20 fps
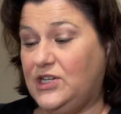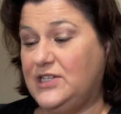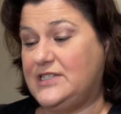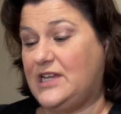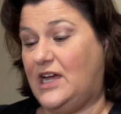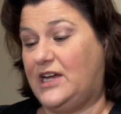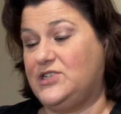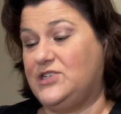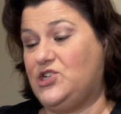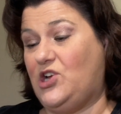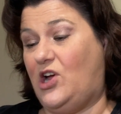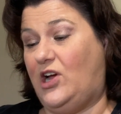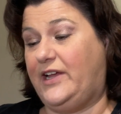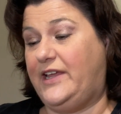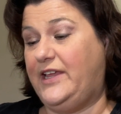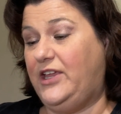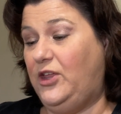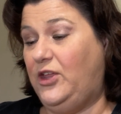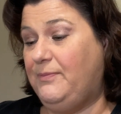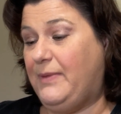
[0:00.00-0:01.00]
on Chalk
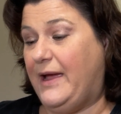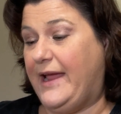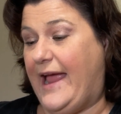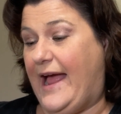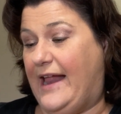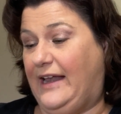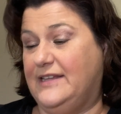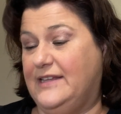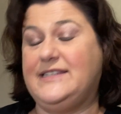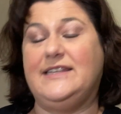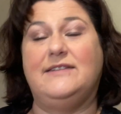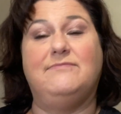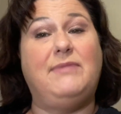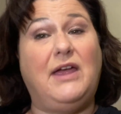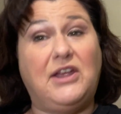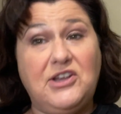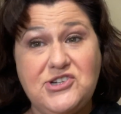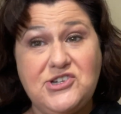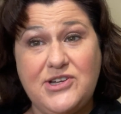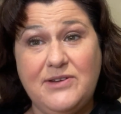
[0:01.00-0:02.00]
Hill by Alison
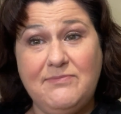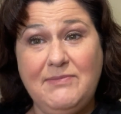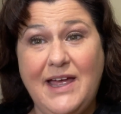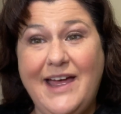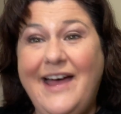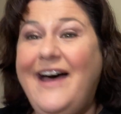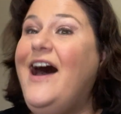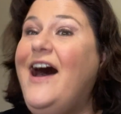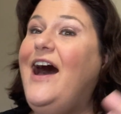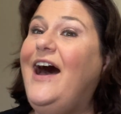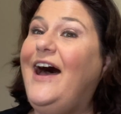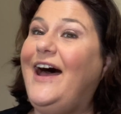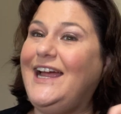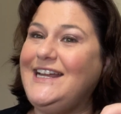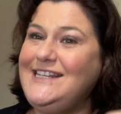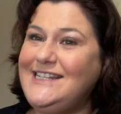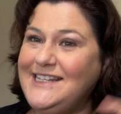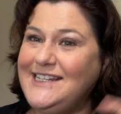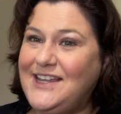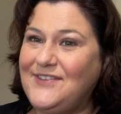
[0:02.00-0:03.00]
Belsham. I
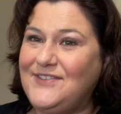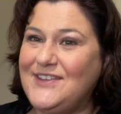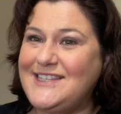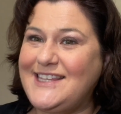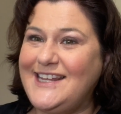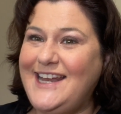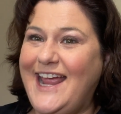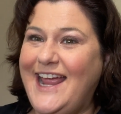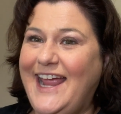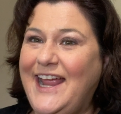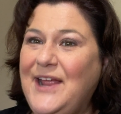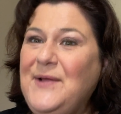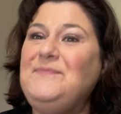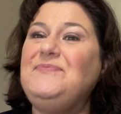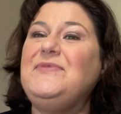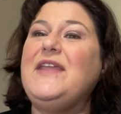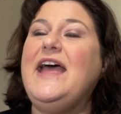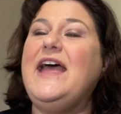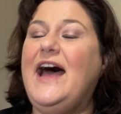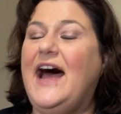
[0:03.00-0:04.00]
did give this an A.
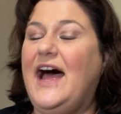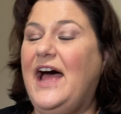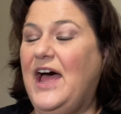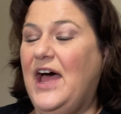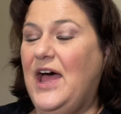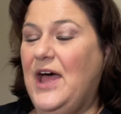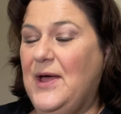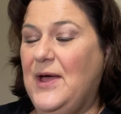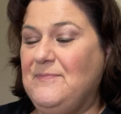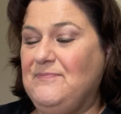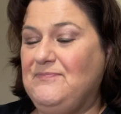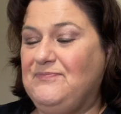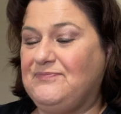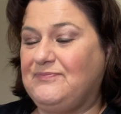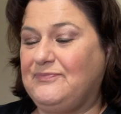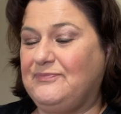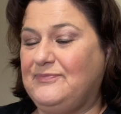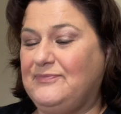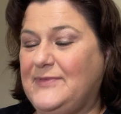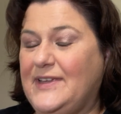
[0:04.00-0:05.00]
Um,
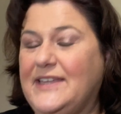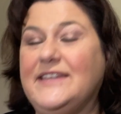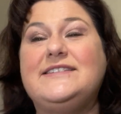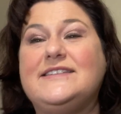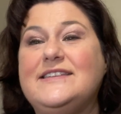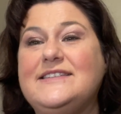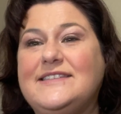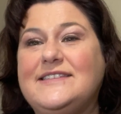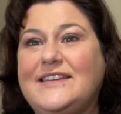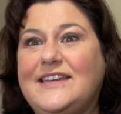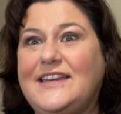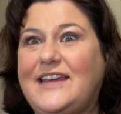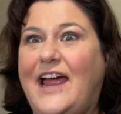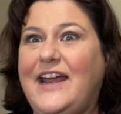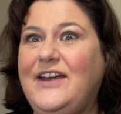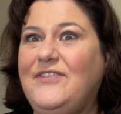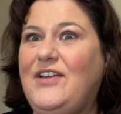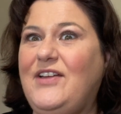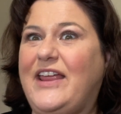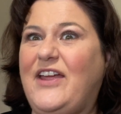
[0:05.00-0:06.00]
this is
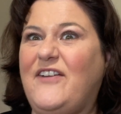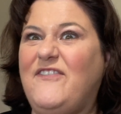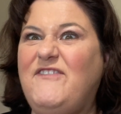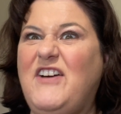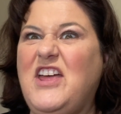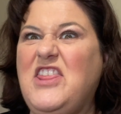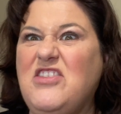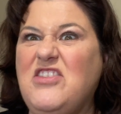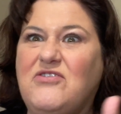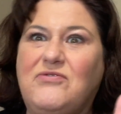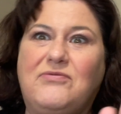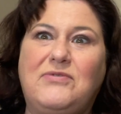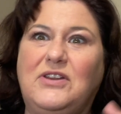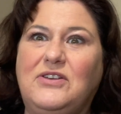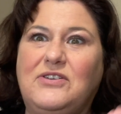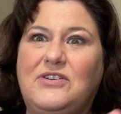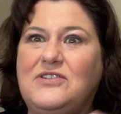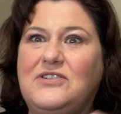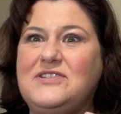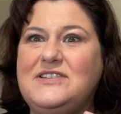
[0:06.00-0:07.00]
kind of like a fun
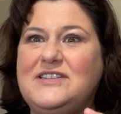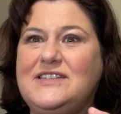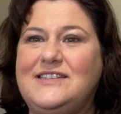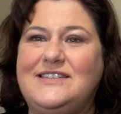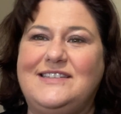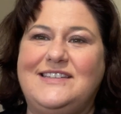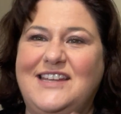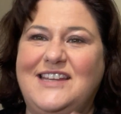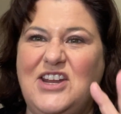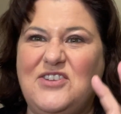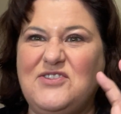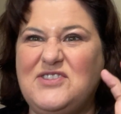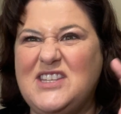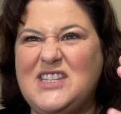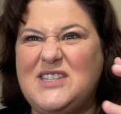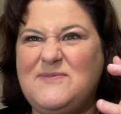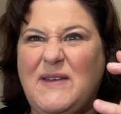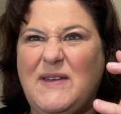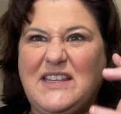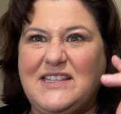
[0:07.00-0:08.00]
thriller, you know,
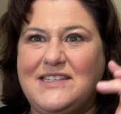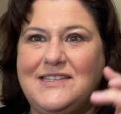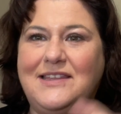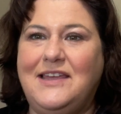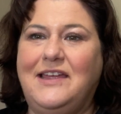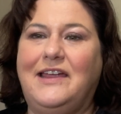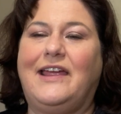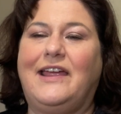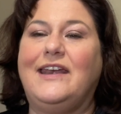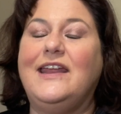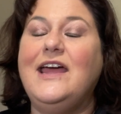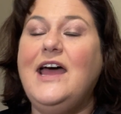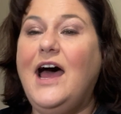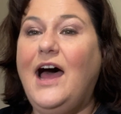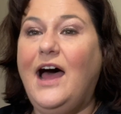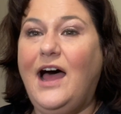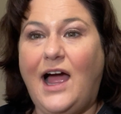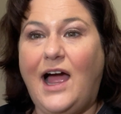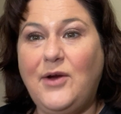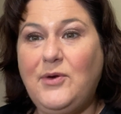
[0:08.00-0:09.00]
suspense thing. And
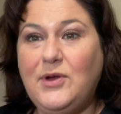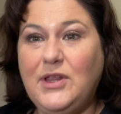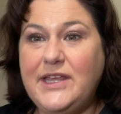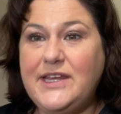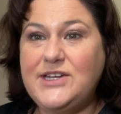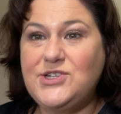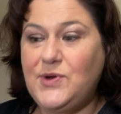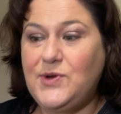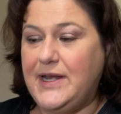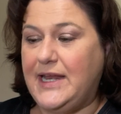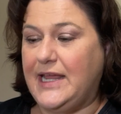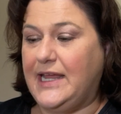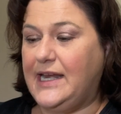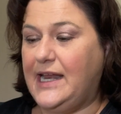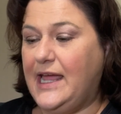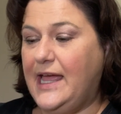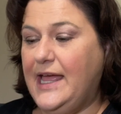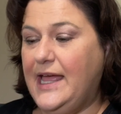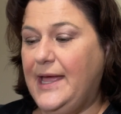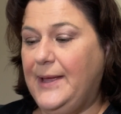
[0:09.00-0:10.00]
I really enjoyed it.
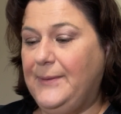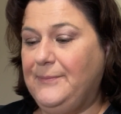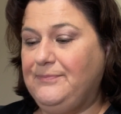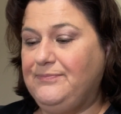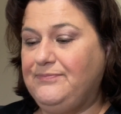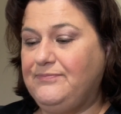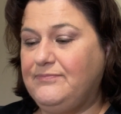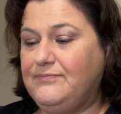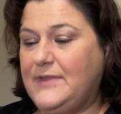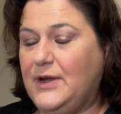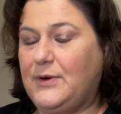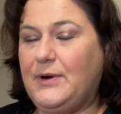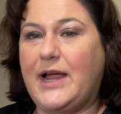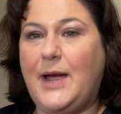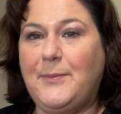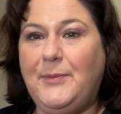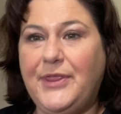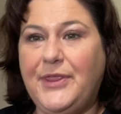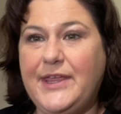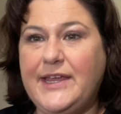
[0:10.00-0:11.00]
Um, there were a
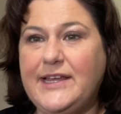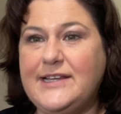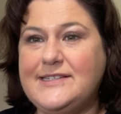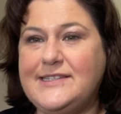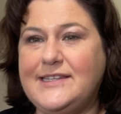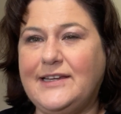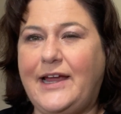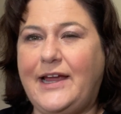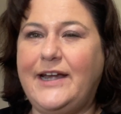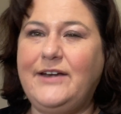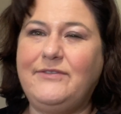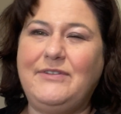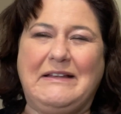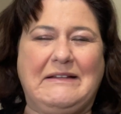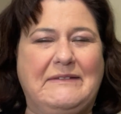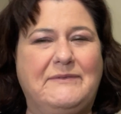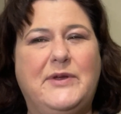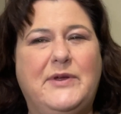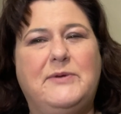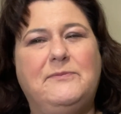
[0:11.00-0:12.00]
couple things that kind of
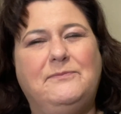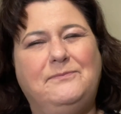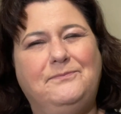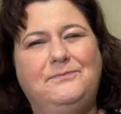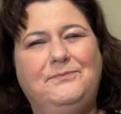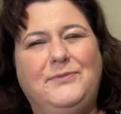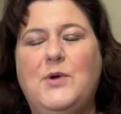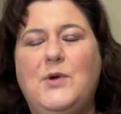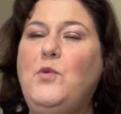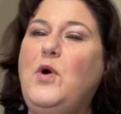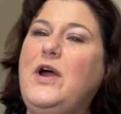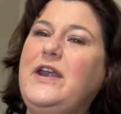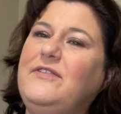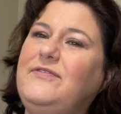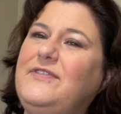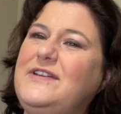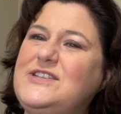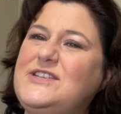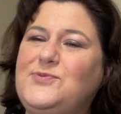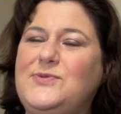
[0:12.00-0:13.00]
like meant, hmm. one of
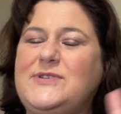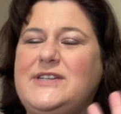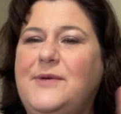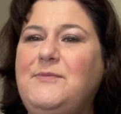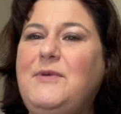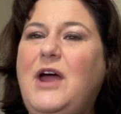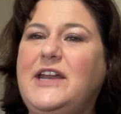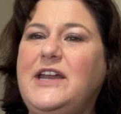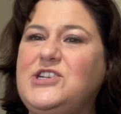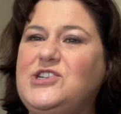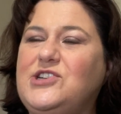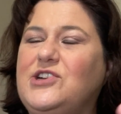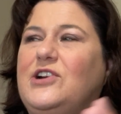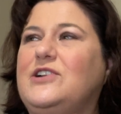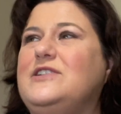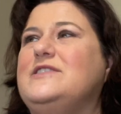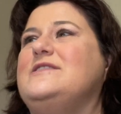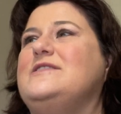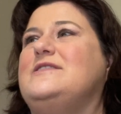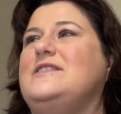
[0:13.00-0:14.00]
which, which I'm not sure
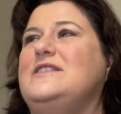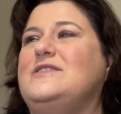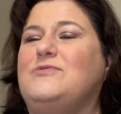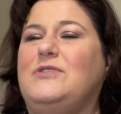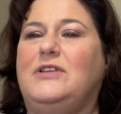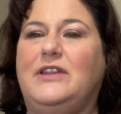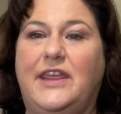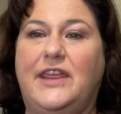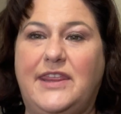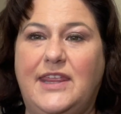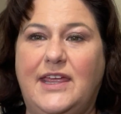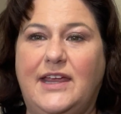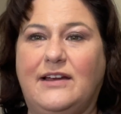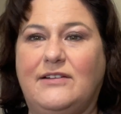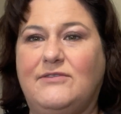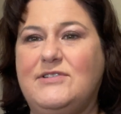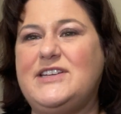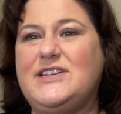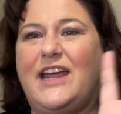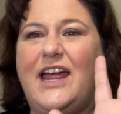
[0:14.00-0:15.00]
is, is really a thing,
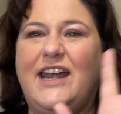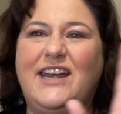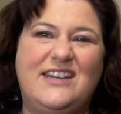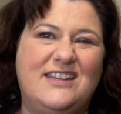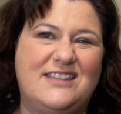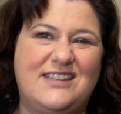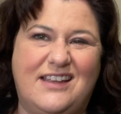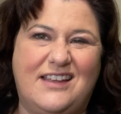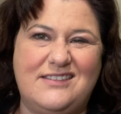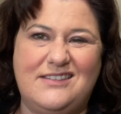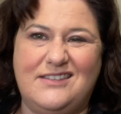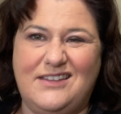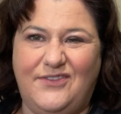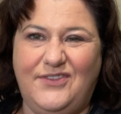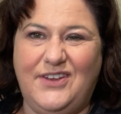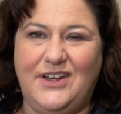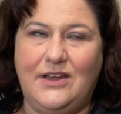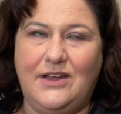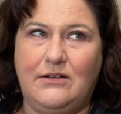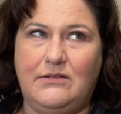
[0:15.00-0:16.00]
which I kind of discussed in that
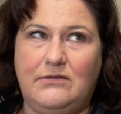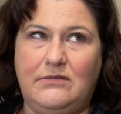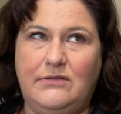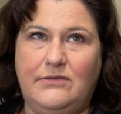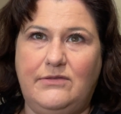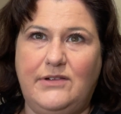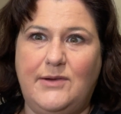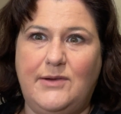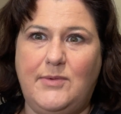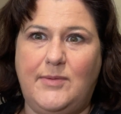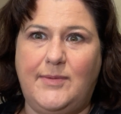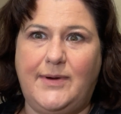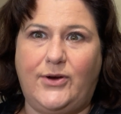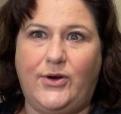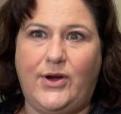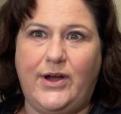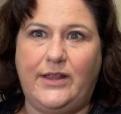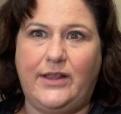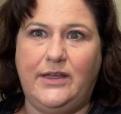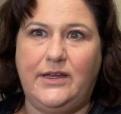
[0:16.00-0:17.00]
video, if I remember
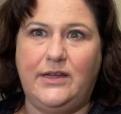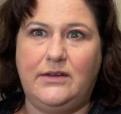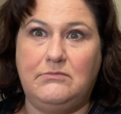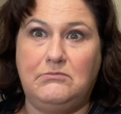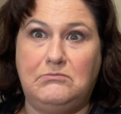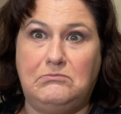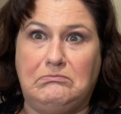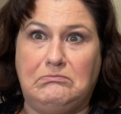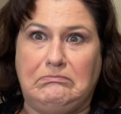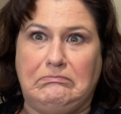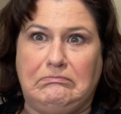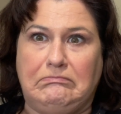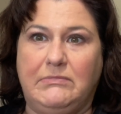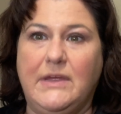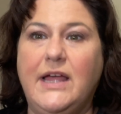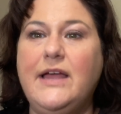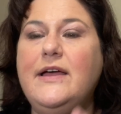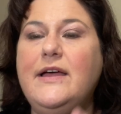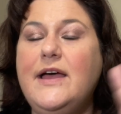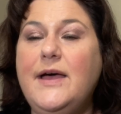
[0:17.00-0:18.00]
correctly.
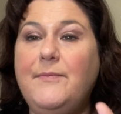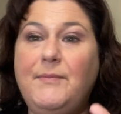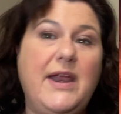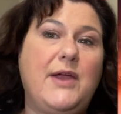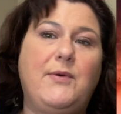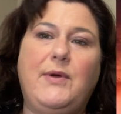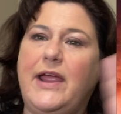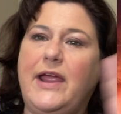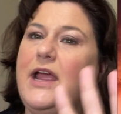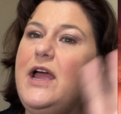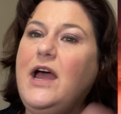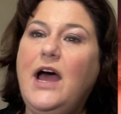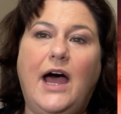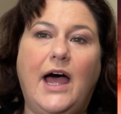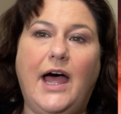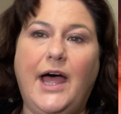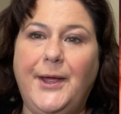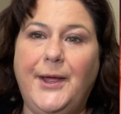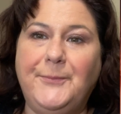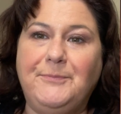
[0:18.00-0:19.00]
But anyway,
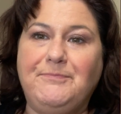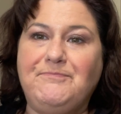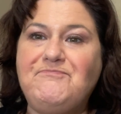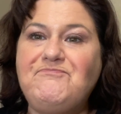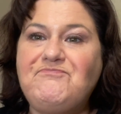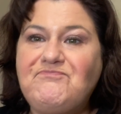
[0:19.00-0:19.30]
um,